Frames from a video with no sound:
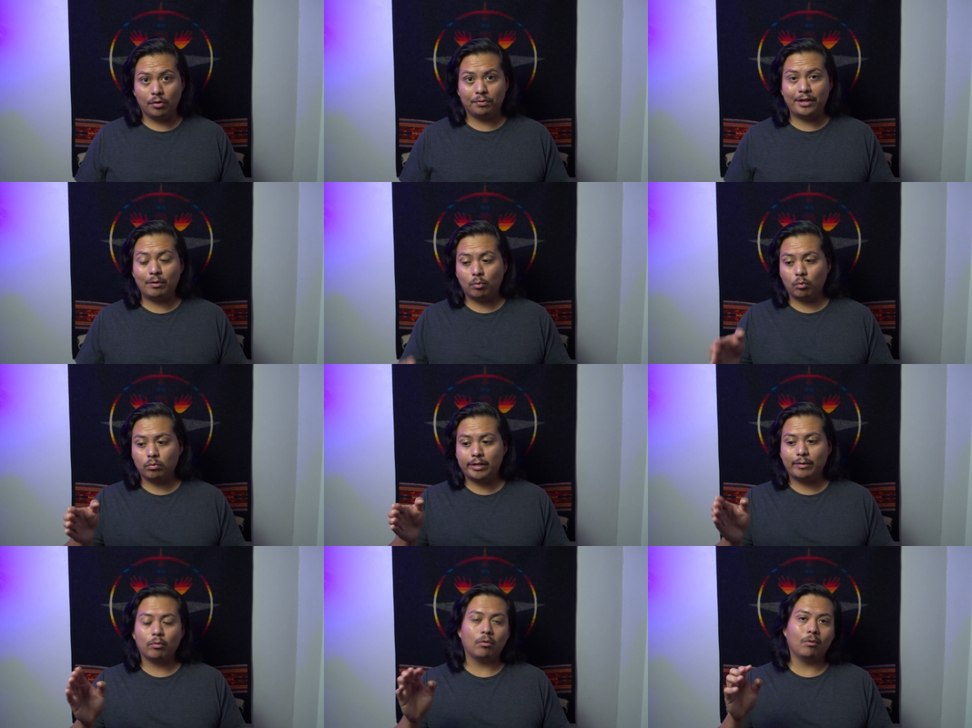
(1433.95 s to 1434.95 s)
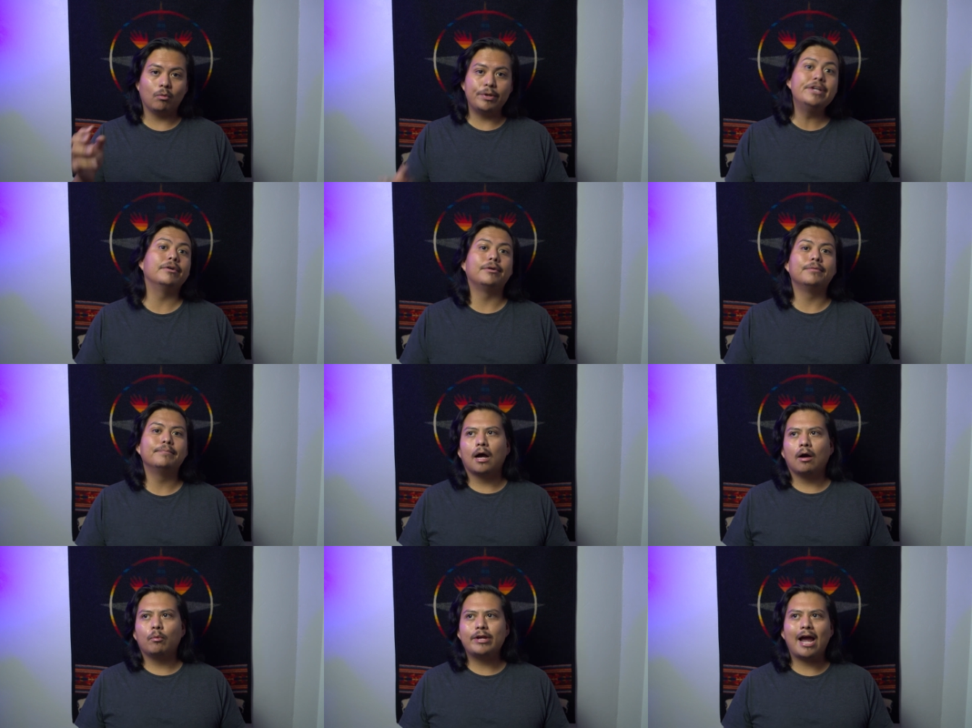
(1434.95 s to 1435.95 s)
They were real.
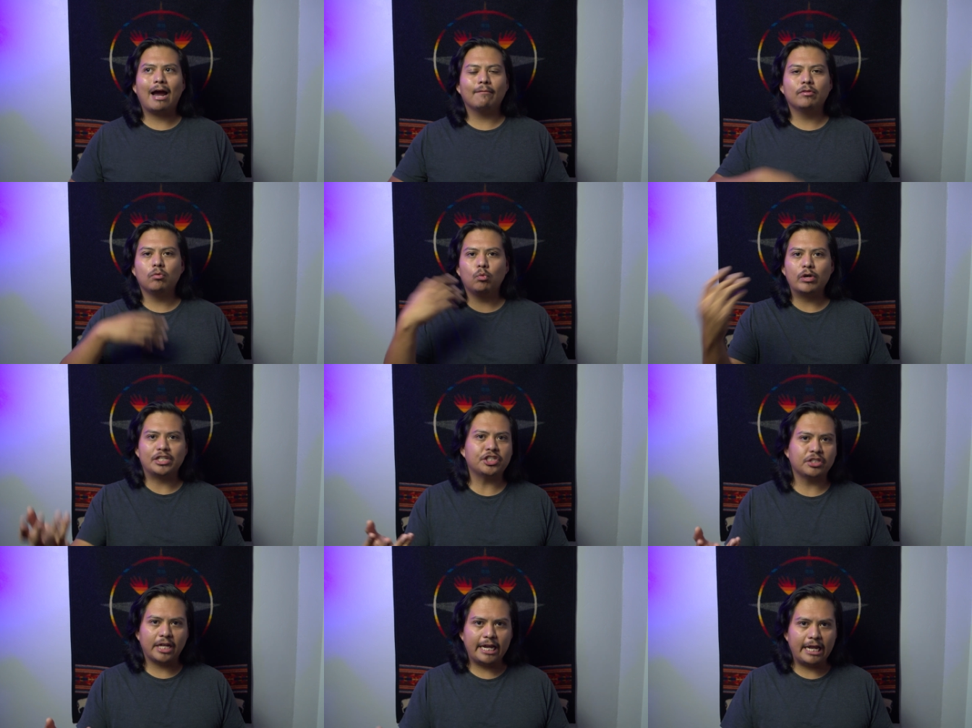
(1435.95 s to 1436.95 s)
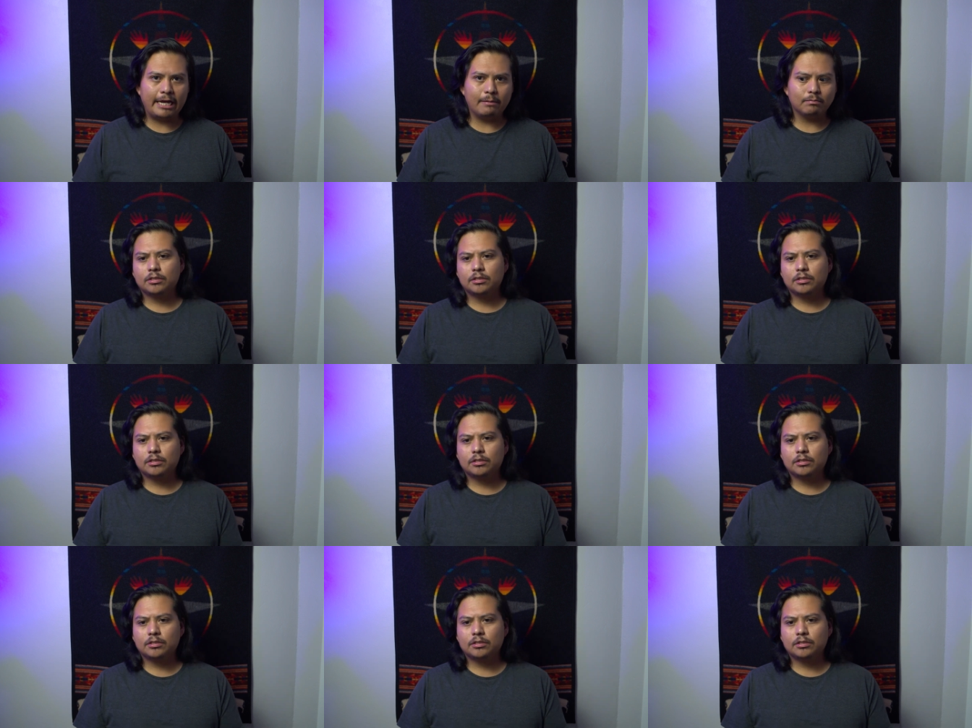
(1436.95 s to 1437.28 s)
We have the witch lady.